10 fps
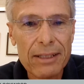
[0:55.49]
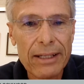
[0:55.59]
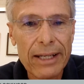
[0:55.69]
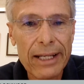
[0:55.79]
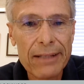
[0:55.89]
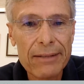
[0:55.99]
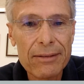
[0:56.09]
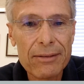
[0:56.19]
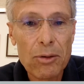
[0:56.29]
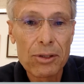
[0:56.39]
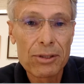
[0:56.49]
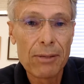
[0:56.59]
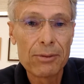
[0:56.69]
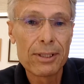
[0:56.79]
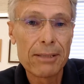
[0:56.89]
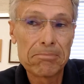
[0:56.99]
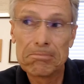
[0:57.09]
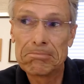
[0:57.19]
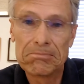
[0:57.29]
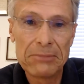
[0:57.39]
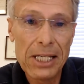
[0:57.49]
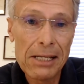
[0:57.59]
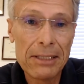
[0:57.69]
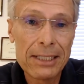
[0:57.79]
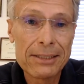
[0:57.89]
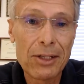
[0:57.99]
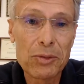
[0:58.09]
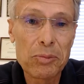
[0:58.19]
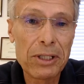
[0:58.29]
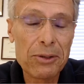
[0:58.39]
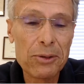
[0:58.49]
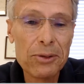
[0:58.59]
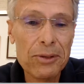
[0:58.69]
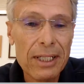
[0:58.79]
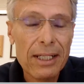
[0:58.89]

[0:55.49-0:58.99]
And of course, I was like, "Yeah, that sounds pretty cool."